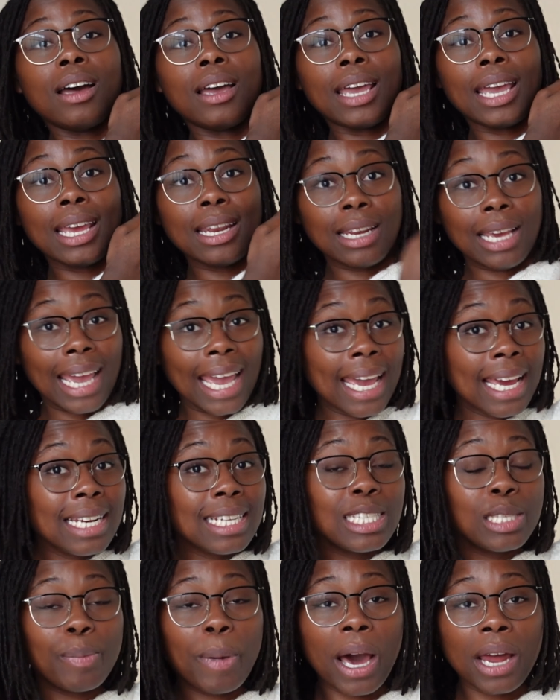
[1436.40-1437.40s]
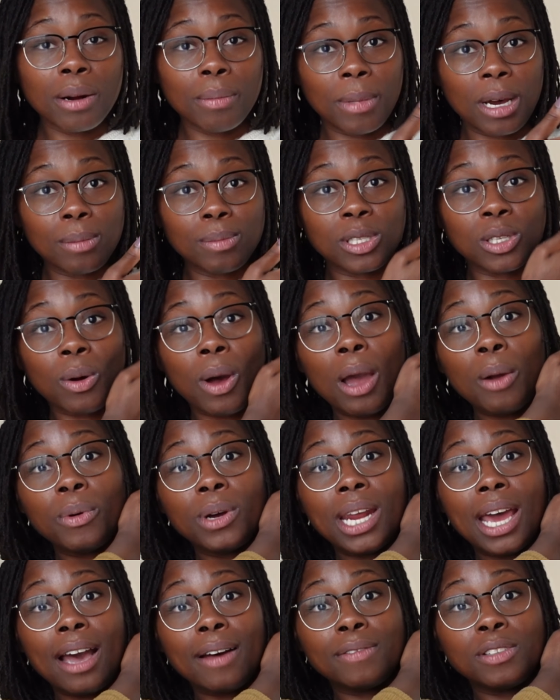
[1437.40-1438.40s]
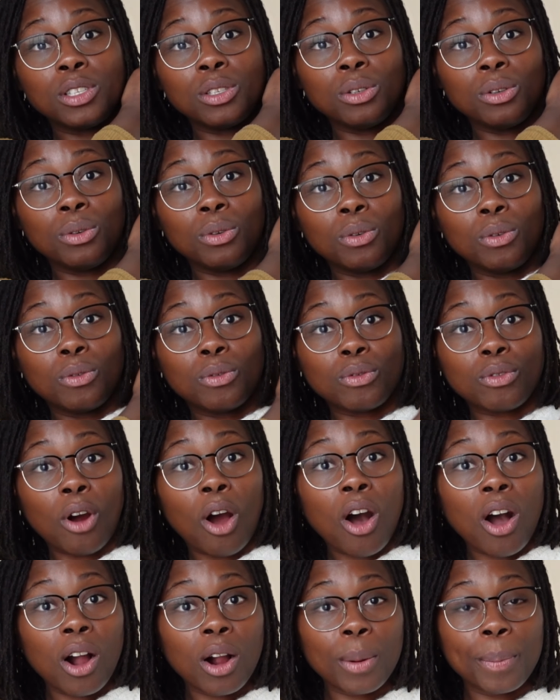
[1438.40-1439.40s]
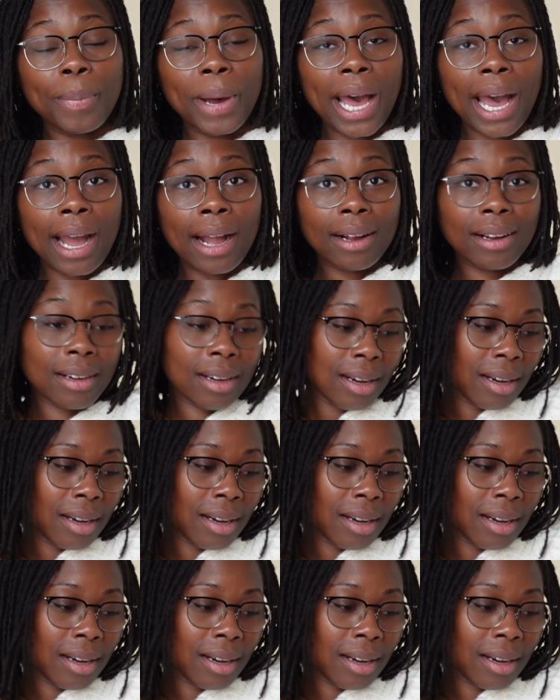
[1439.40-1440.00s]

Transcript: it's bottom up, so I would have to frog back